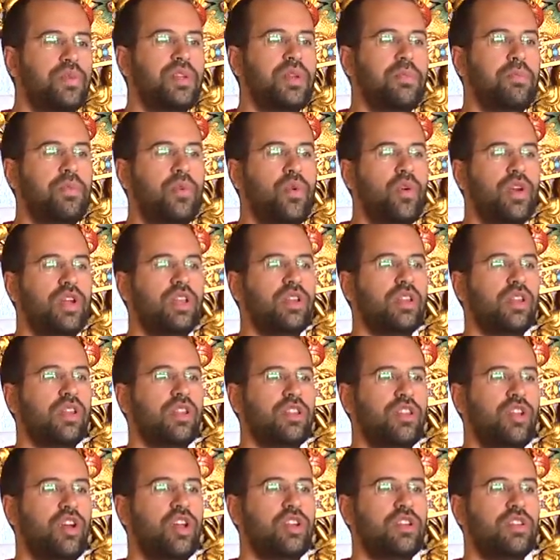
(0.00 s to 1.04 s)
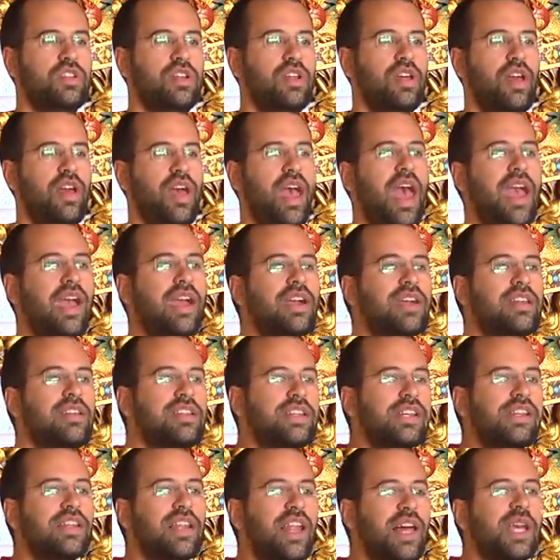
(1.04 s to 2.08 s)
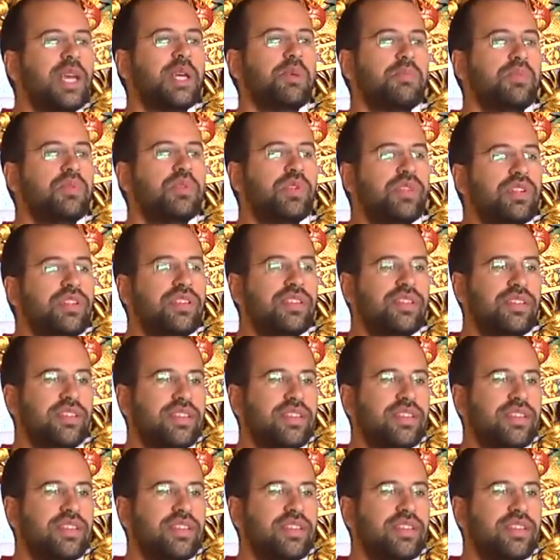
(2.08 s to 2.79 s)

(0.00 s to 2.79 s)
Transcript: The point is not acting like Buddhists.